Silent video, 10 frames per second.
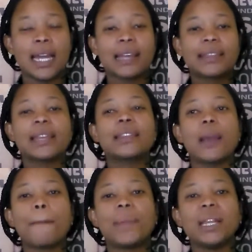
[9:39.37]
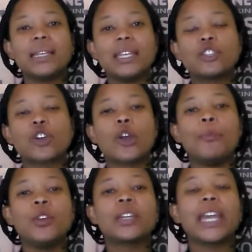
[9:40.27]
And I think the ability to
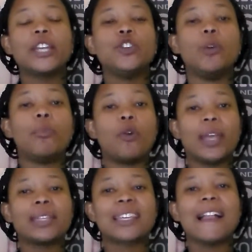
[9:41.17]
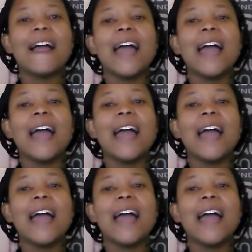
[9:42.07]
communicate your point